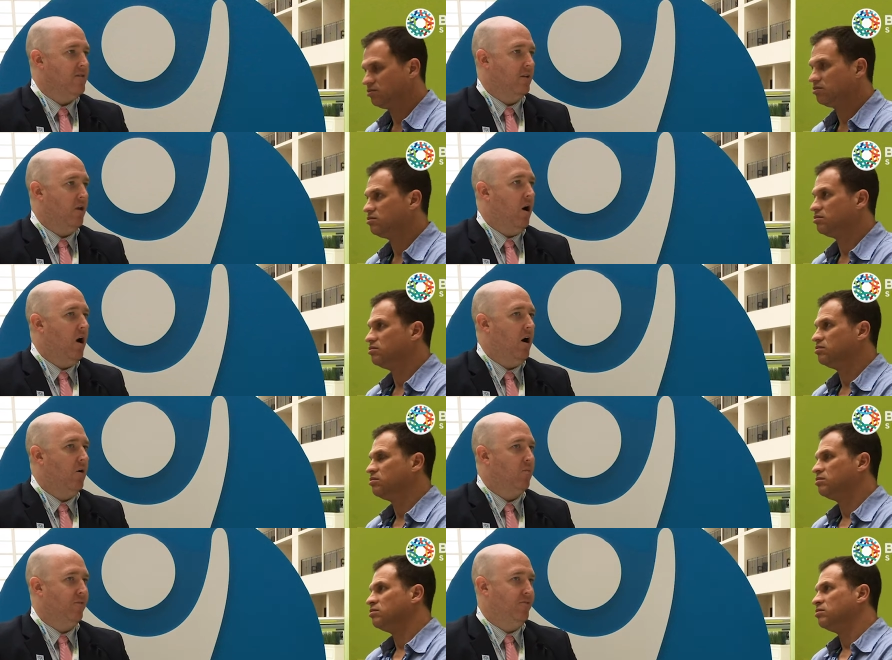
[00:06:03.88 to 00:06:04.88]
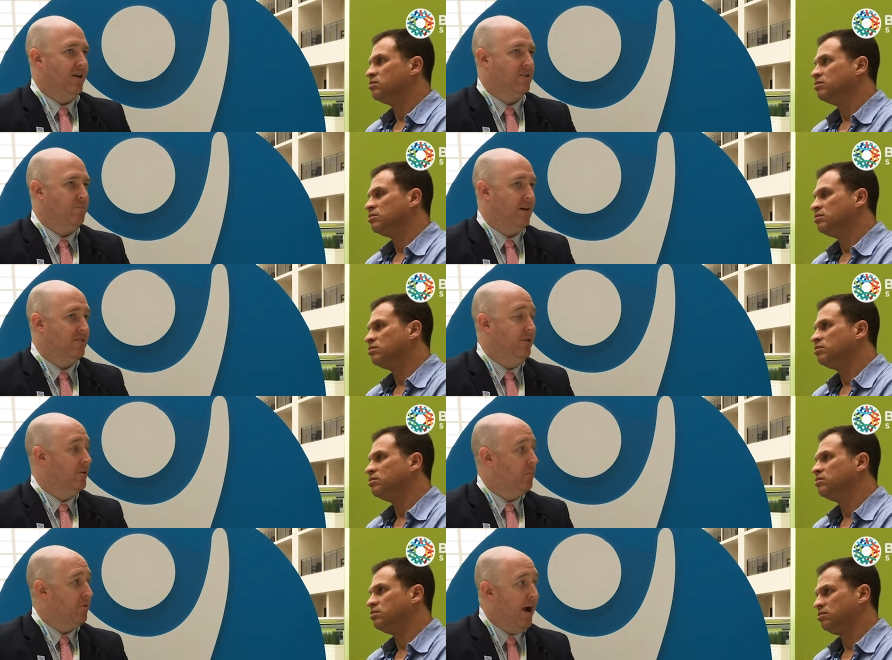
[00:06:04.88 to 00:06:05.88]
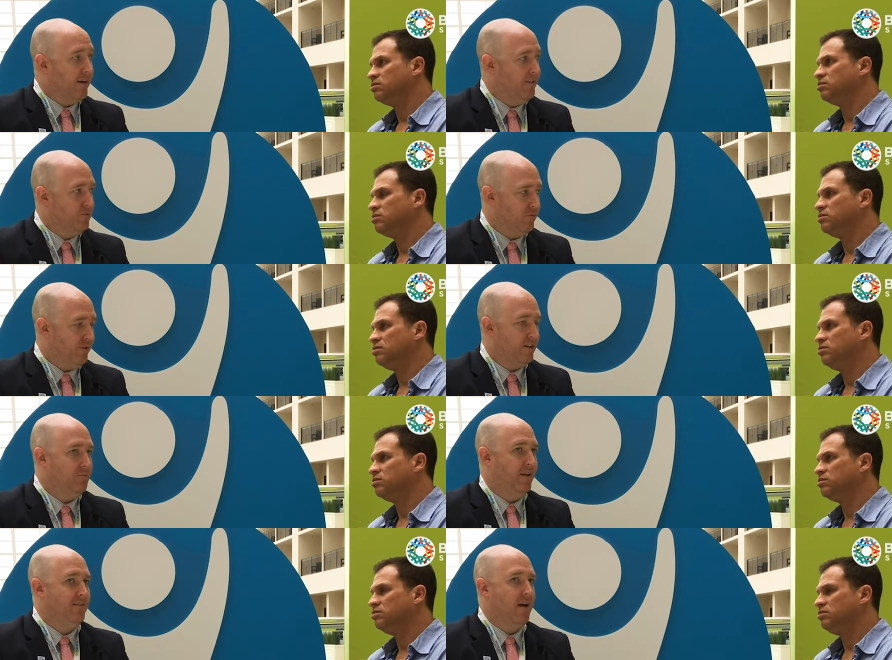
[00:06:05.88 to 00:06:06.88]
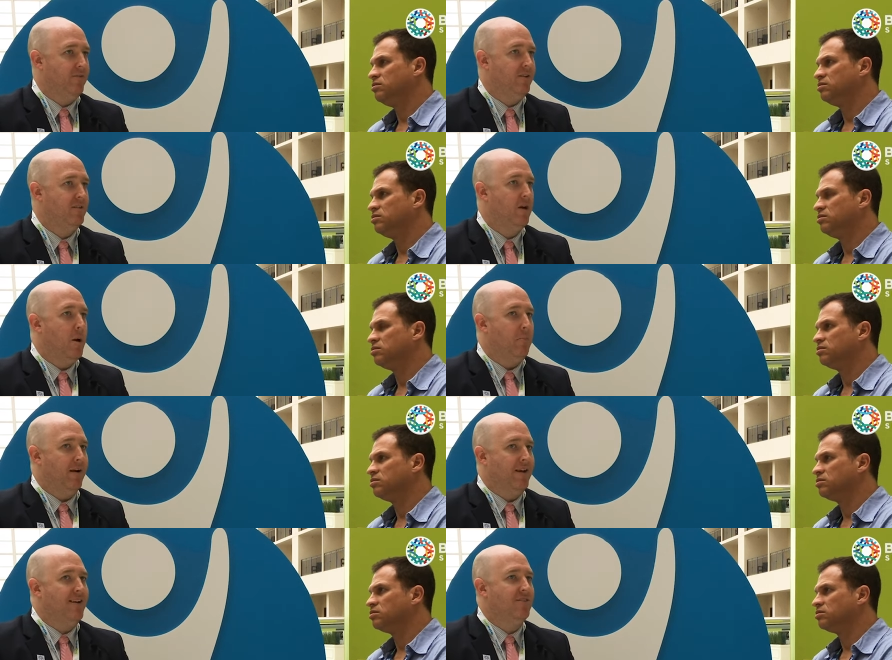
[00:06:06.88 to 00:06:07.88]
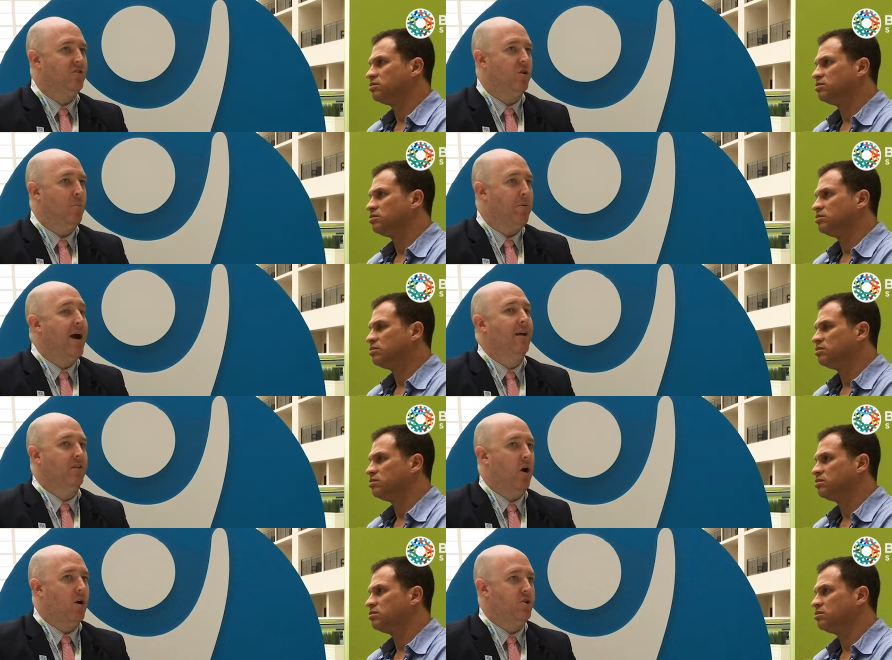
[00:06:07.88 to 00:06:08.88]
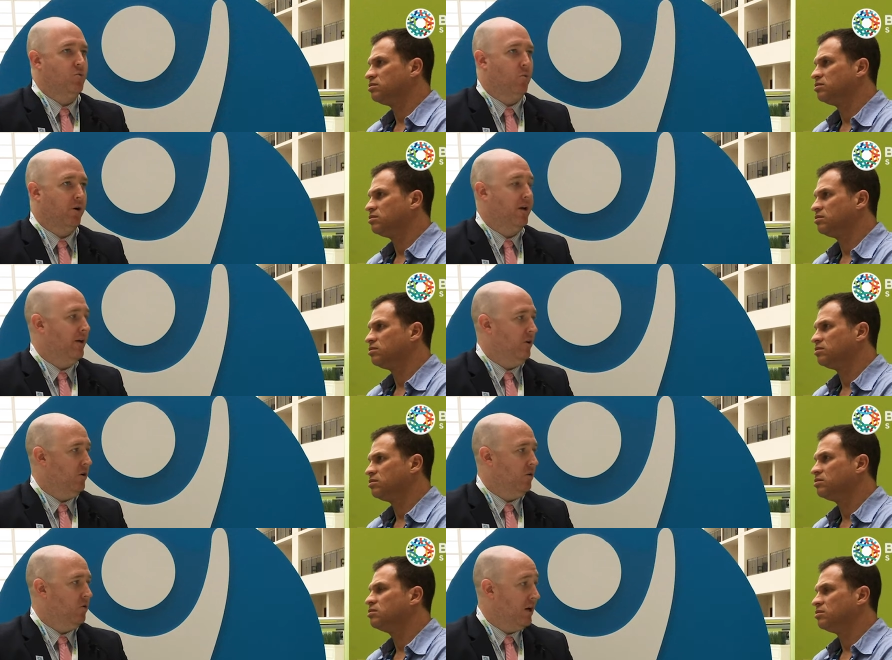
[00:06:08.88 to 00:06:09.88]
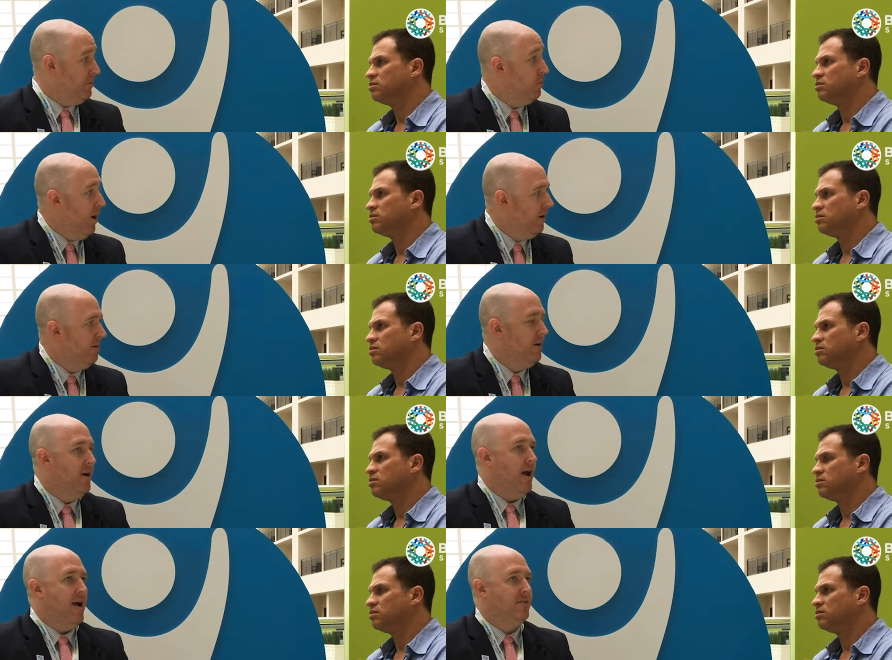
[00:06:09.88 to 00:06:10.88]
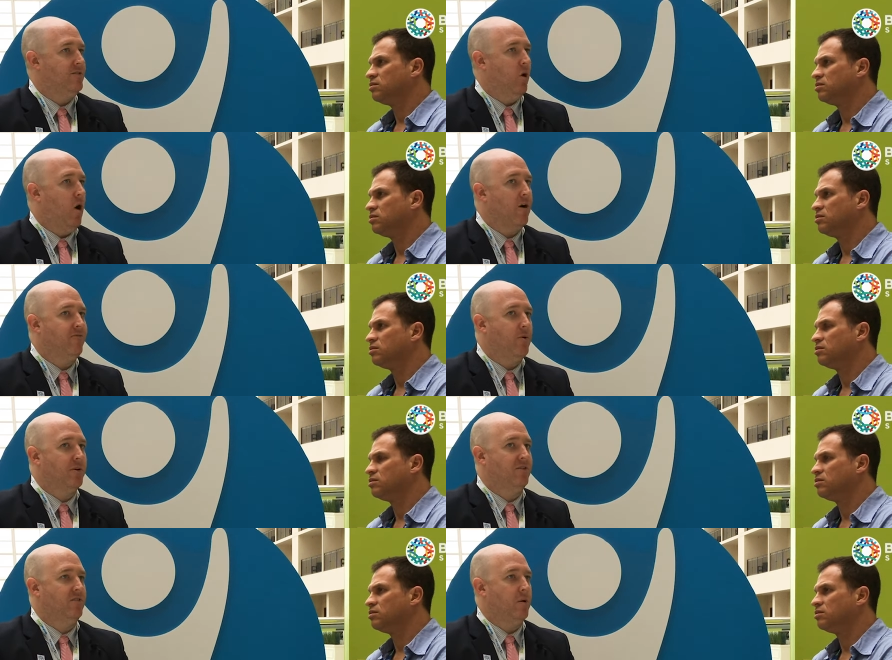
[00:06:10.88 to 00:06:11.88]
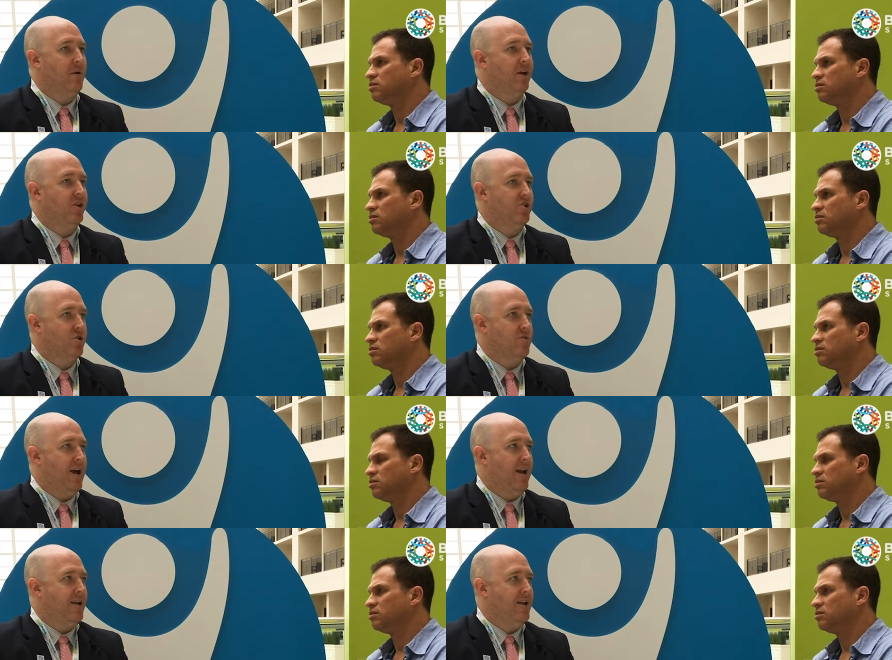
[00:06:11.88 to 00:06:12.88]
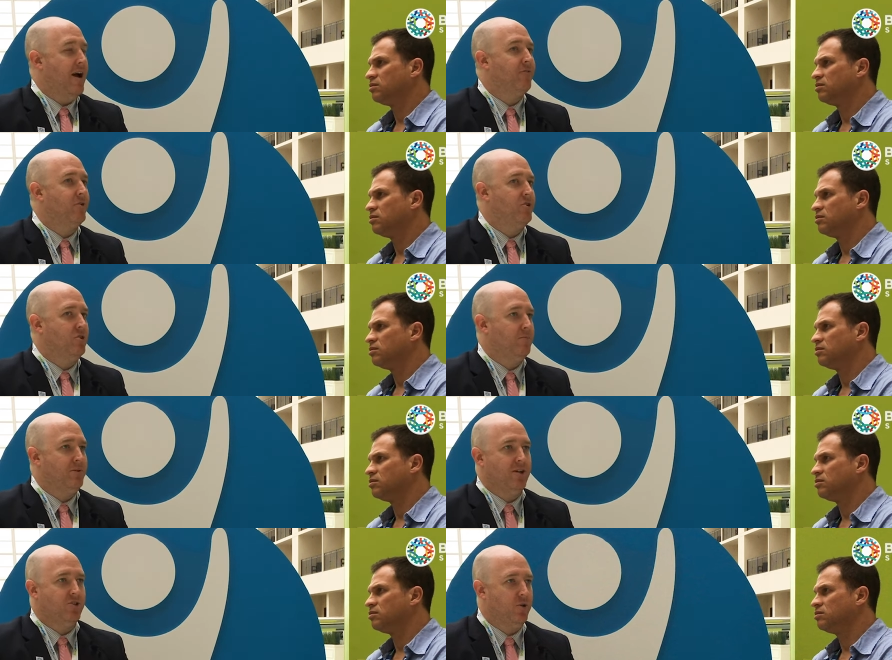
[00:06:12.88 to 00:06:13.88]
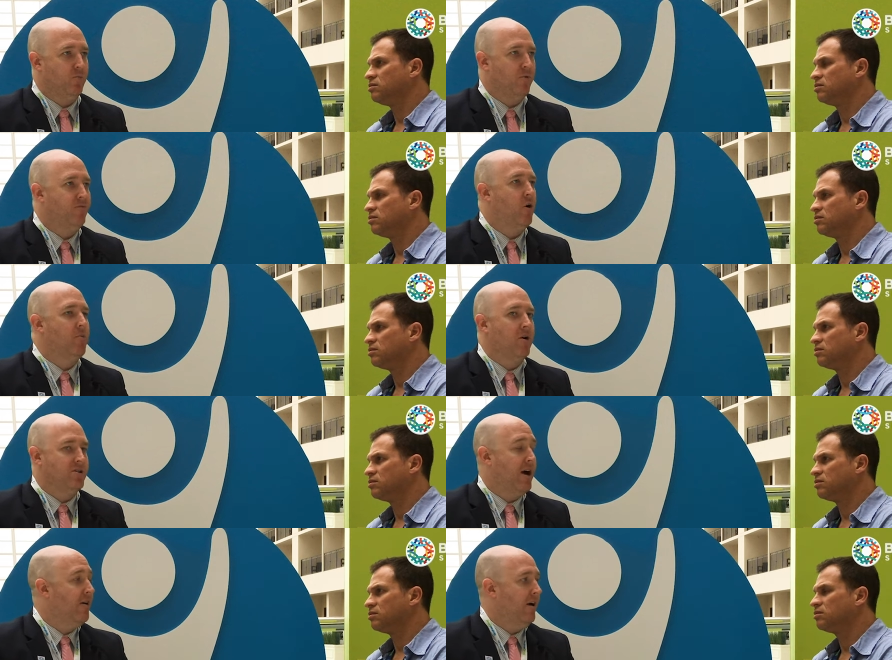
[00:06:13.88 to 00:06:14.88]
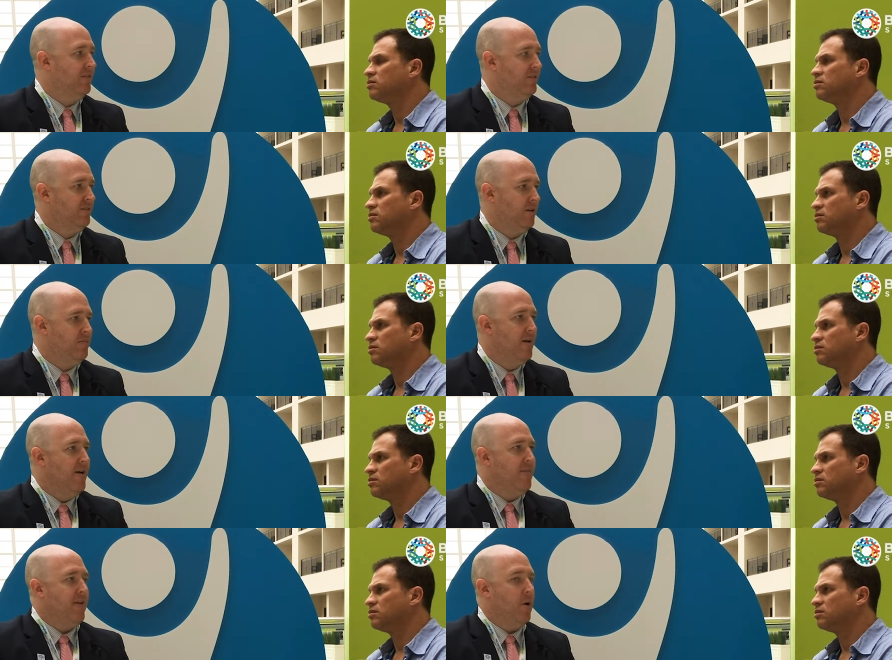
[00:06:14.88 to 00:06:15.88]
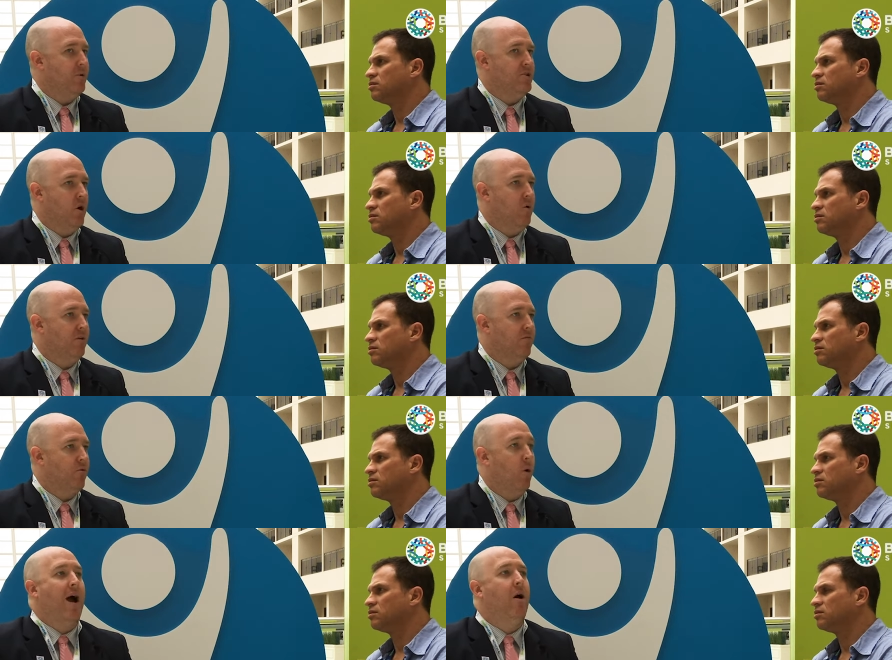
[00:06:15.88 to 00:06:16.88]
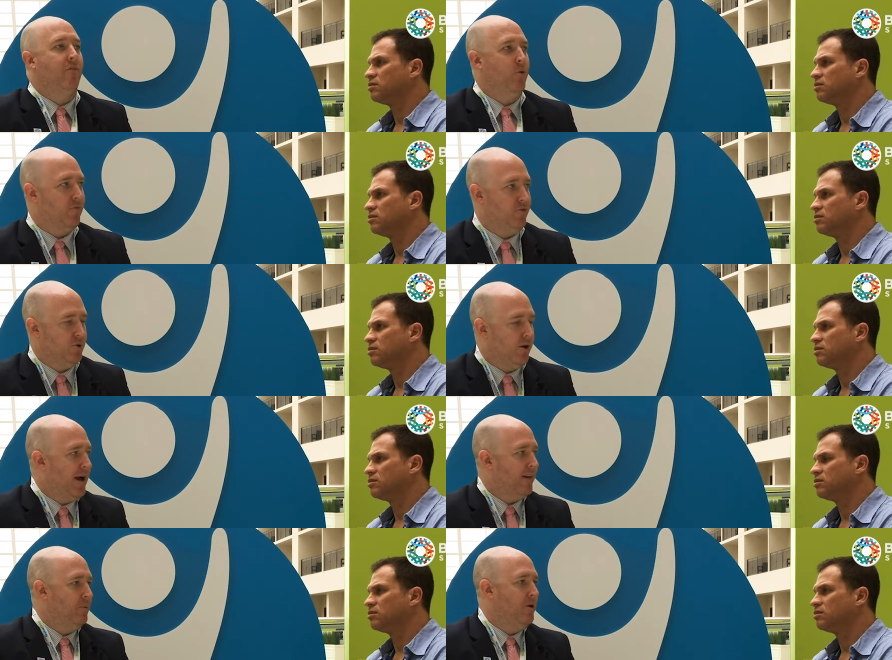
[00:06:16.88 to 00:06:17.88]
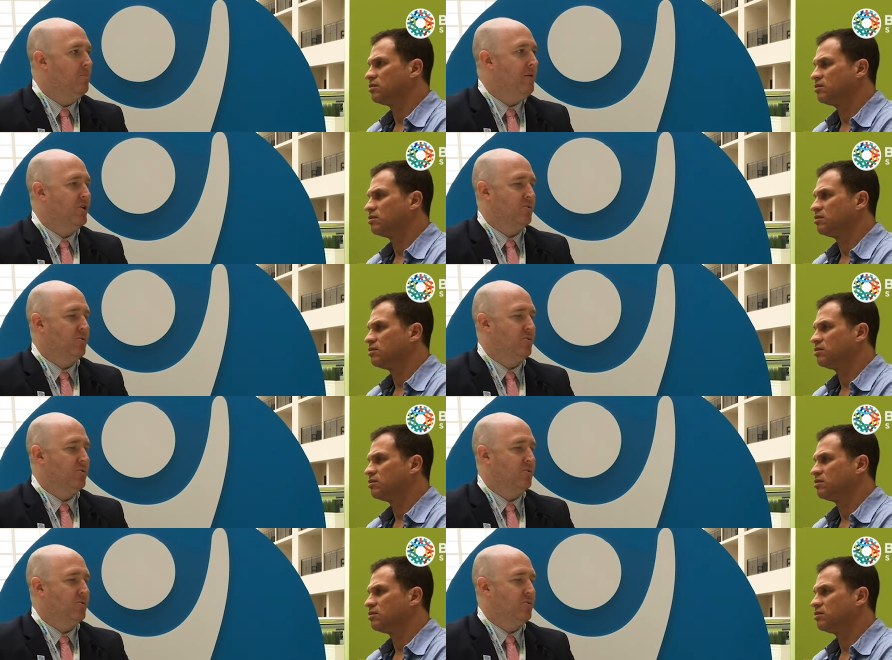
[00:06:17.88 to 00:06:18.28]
Speaker 1: the law reflects best clinical practice, reflects best evidence, but it is by and large working incredibly well. And so our focus is on making sure that in efforts to potentially reform our entire health system, that we don't throw out the Orphan Drug Act, that we don't make